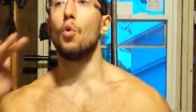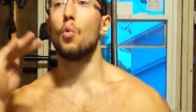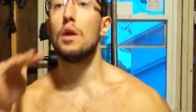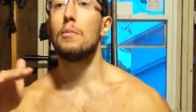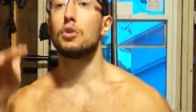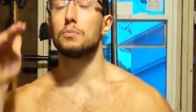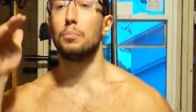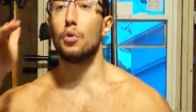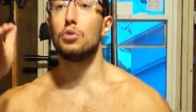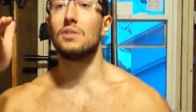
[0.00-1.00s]
We
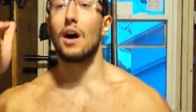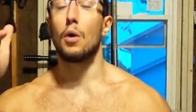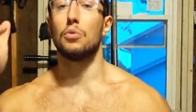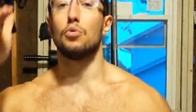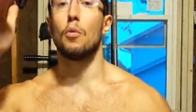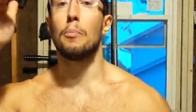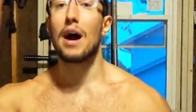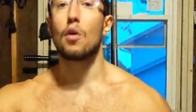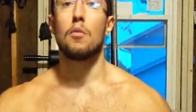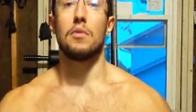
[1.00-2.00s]
must burn down the
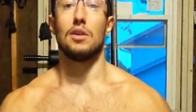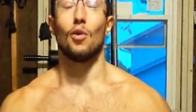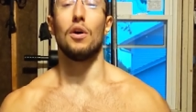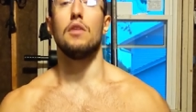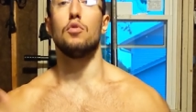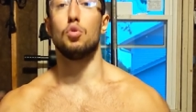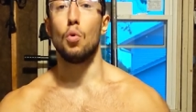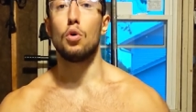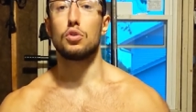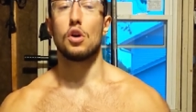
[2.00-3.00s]
pyramid, or even
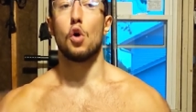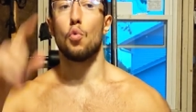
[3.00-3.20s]
worse,